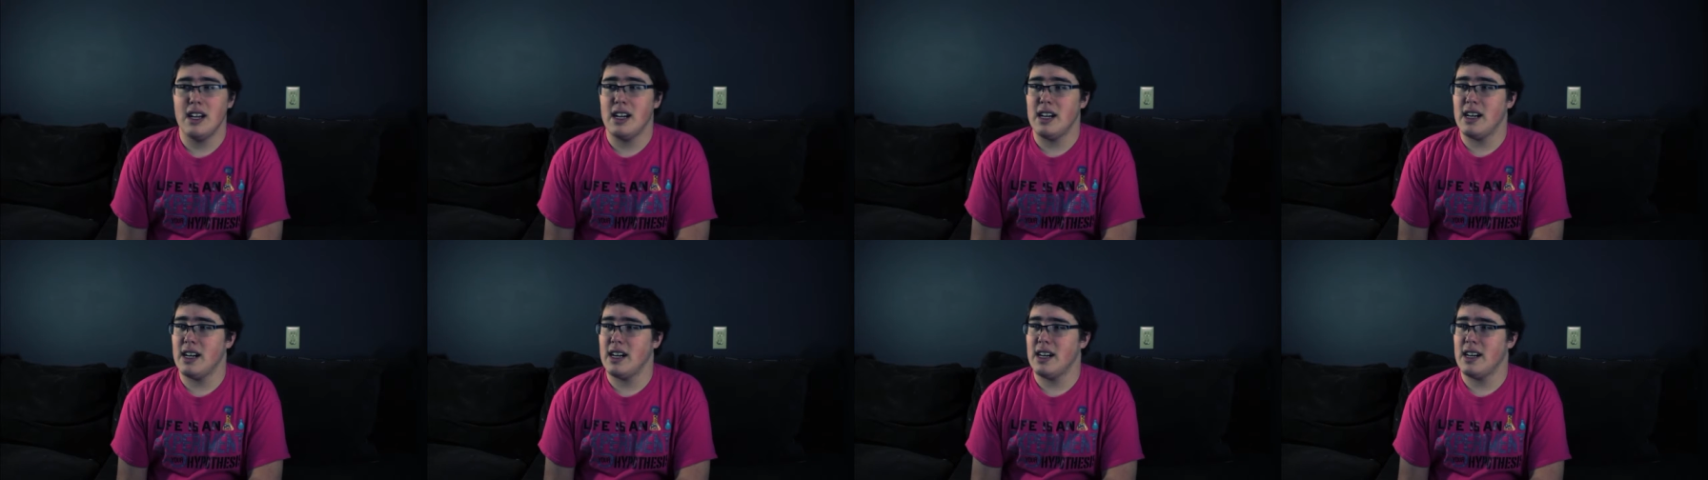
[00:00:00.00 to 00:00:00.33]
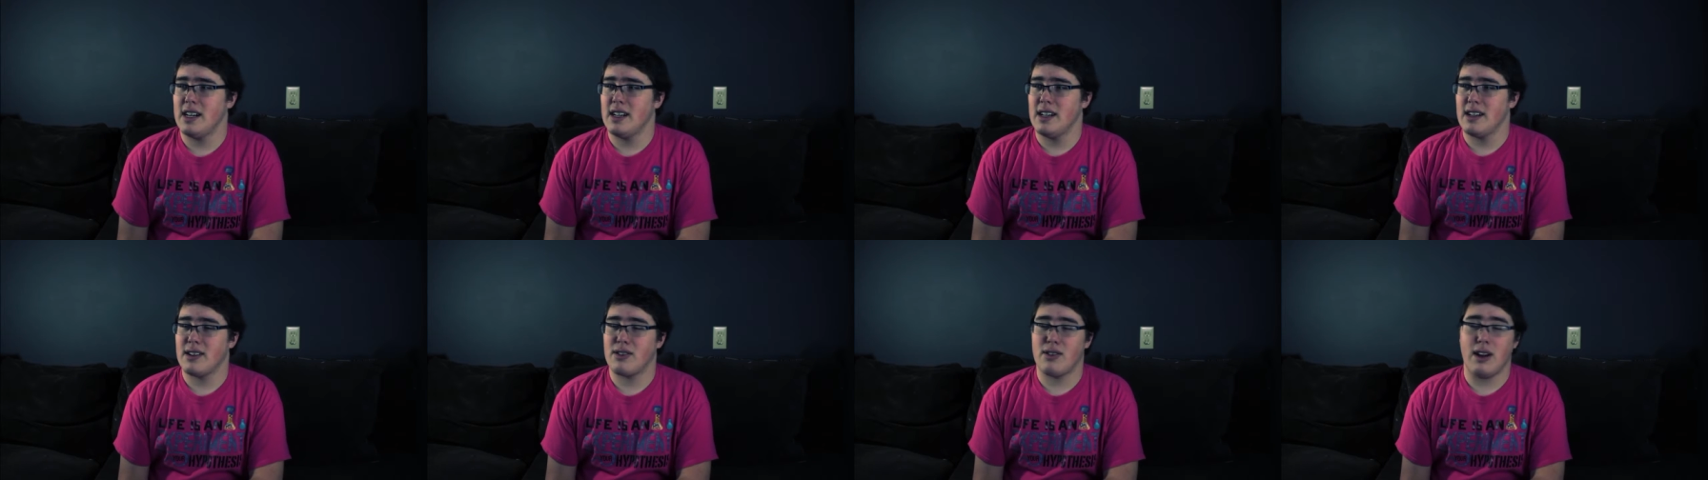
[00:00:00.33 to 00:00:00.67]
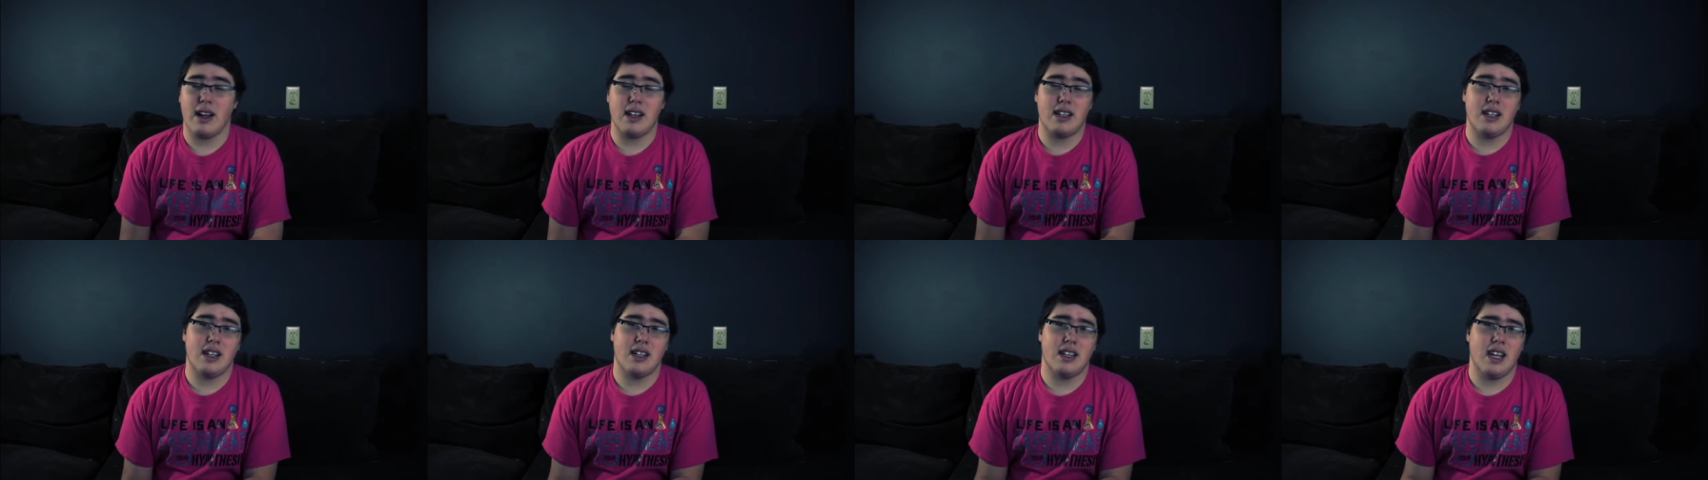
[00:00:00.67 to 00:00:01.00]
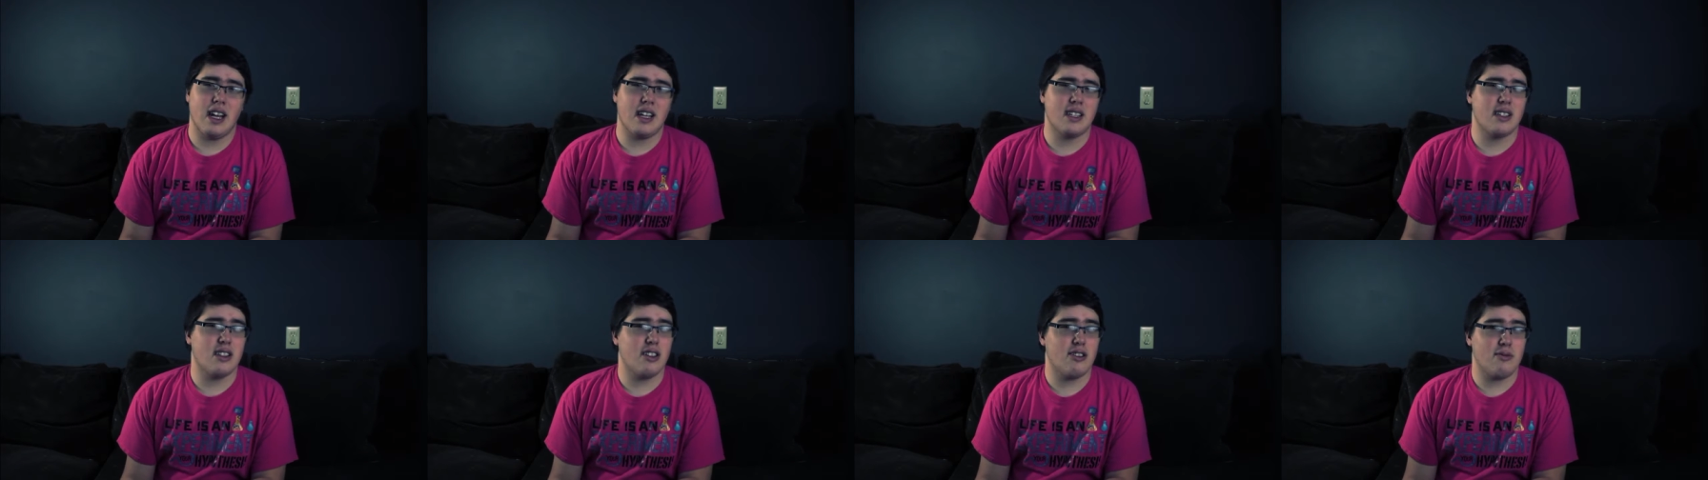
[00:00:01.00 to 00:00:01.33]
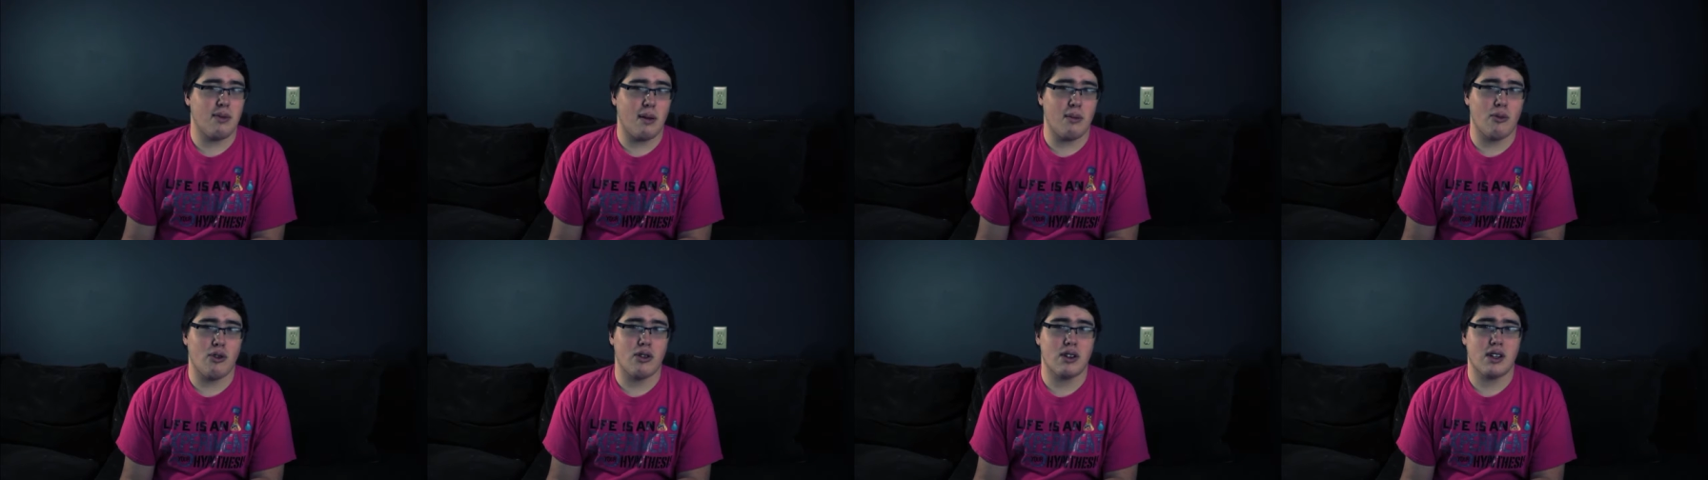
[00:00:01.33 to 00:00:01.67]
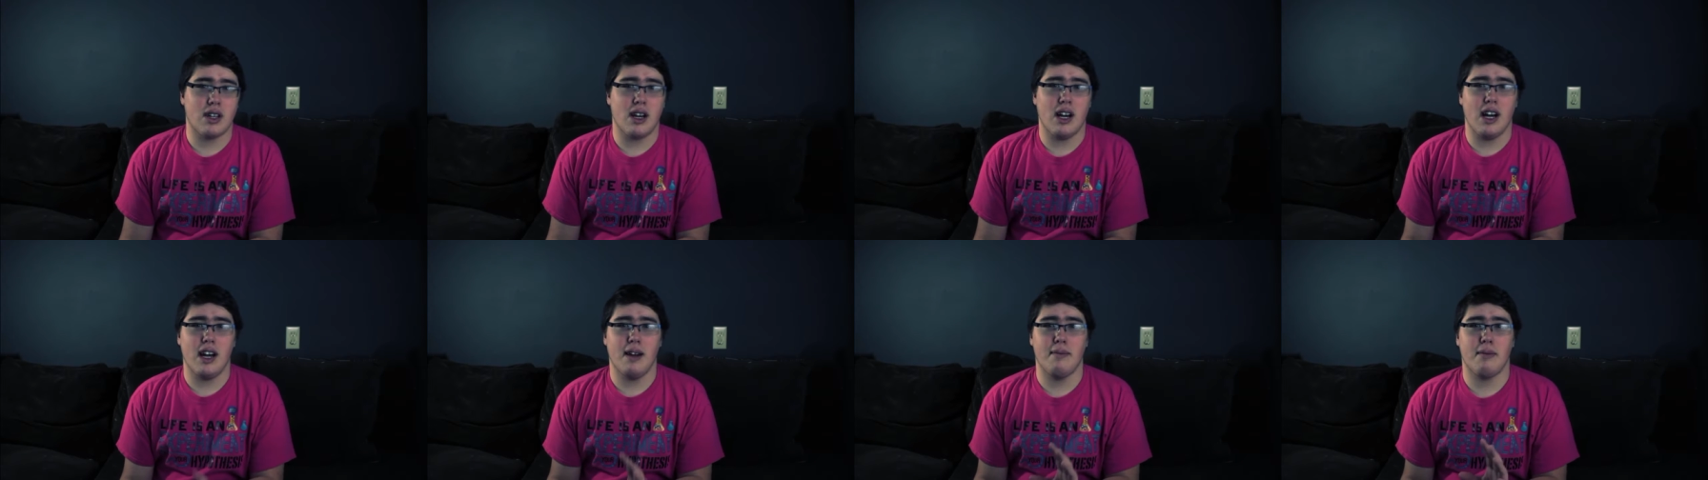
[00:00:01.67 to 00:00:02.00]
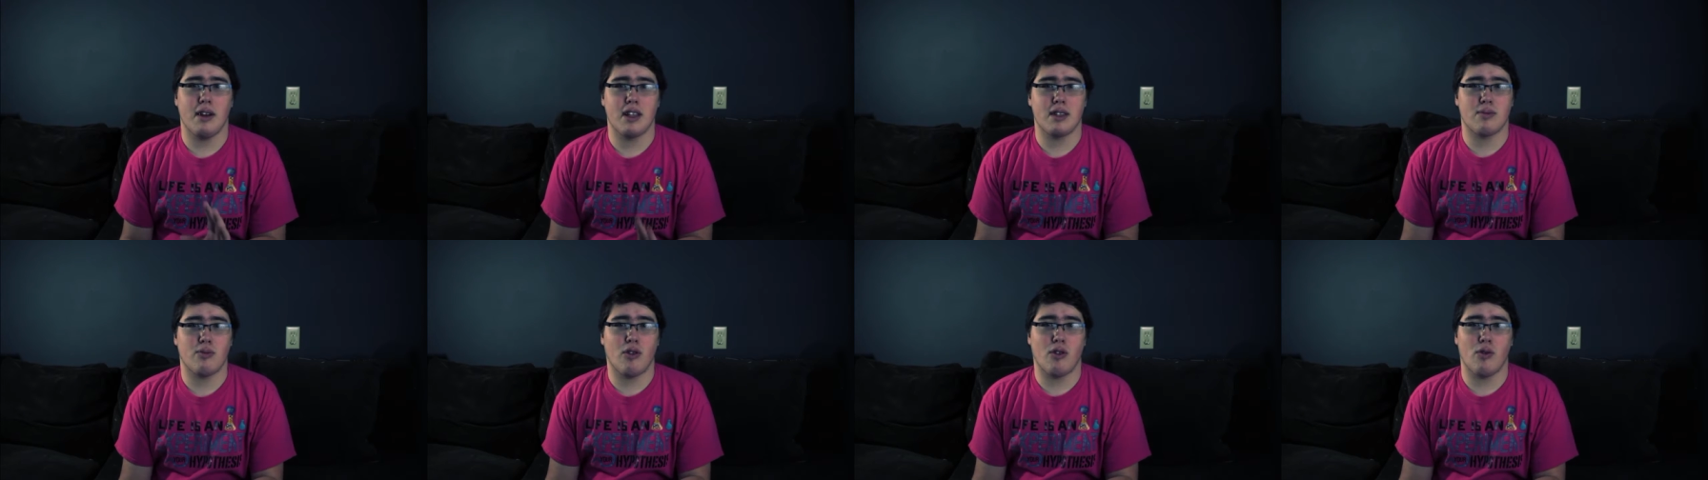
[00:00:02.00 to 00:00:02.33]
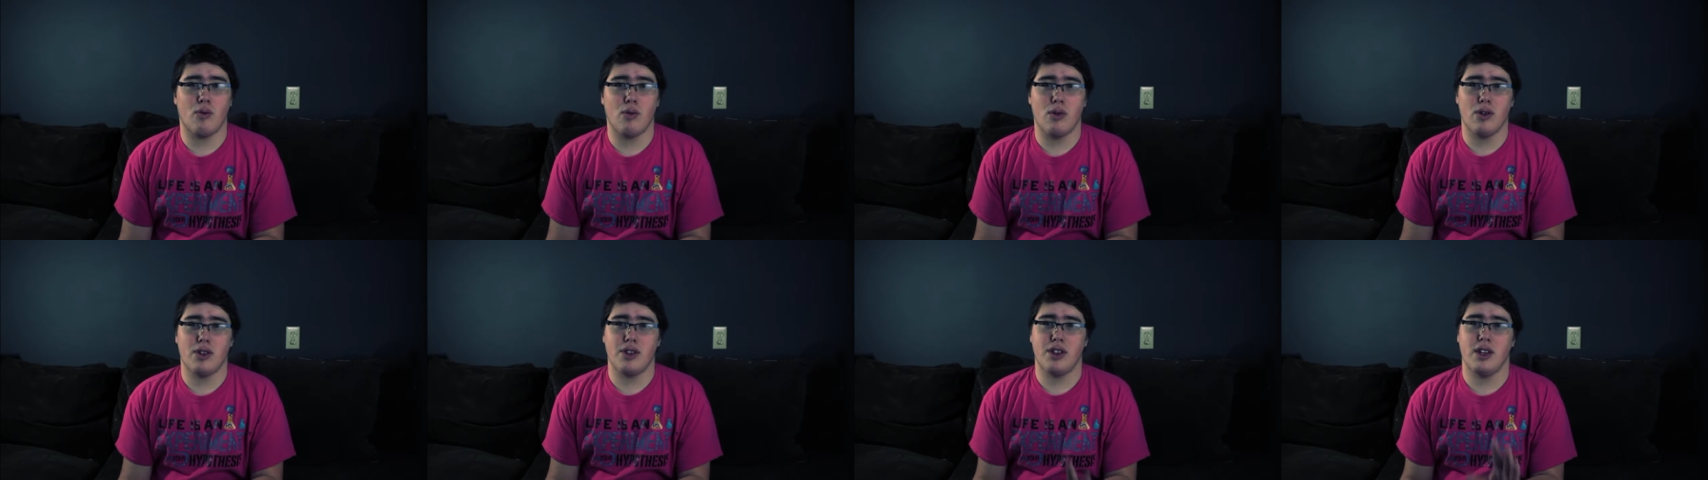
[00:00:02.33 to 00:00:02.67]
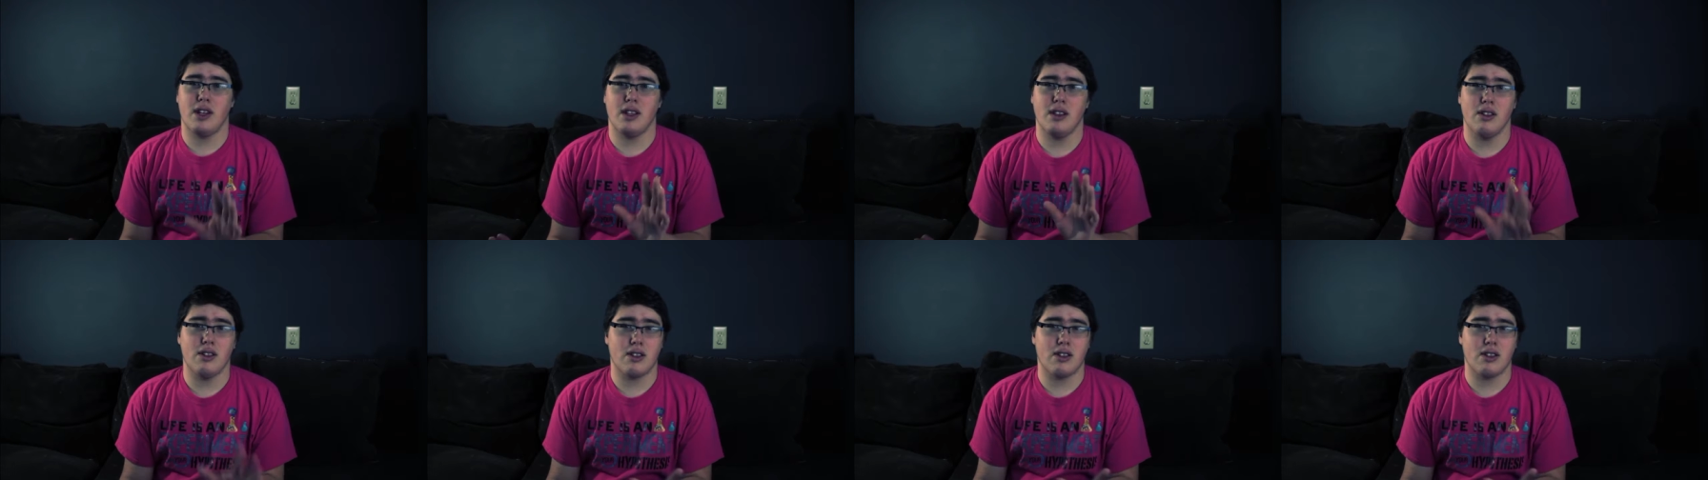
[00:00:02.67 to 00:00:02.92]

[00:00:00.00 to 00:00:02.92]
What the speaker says: Granted, it takes a little bit more time, but it's more worth it,